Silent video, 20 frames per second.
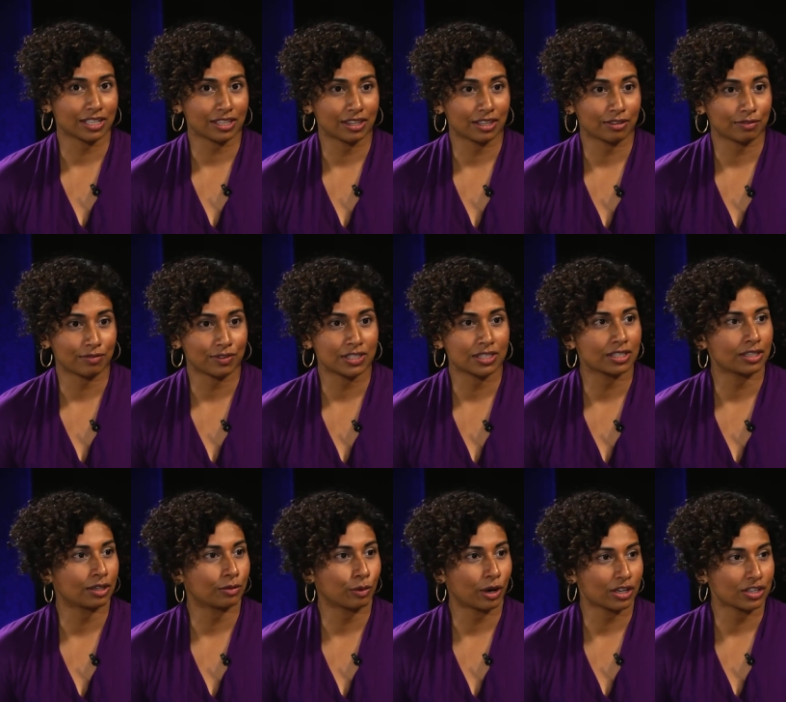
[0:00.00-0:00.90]
I think
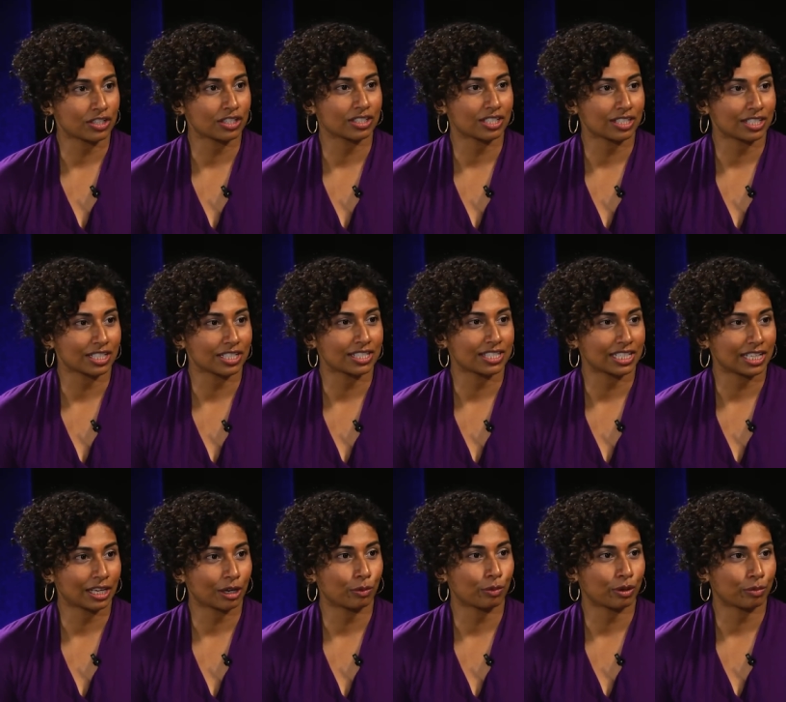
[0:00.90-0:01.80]
visited Washington,
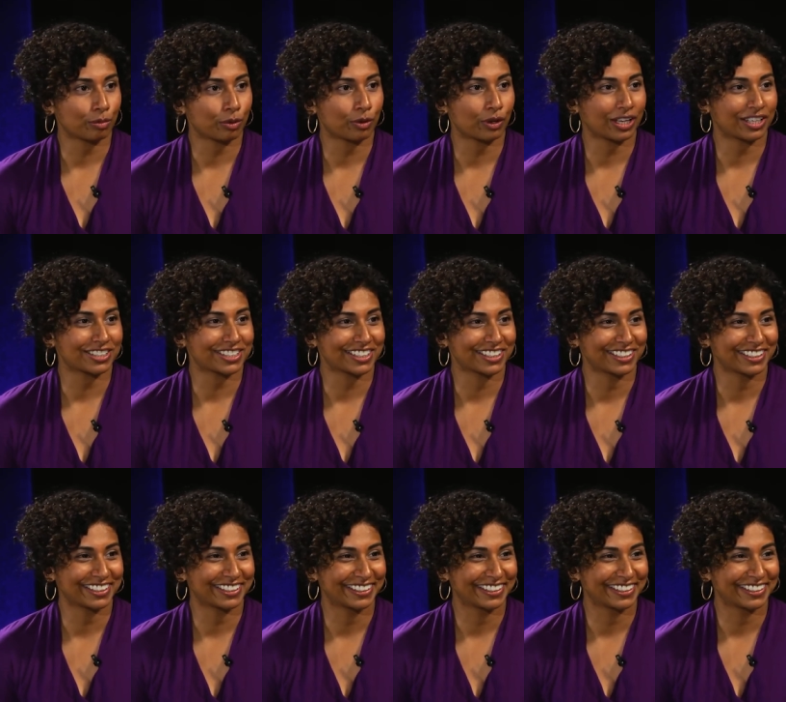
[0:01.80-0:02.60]
D.C. at one point.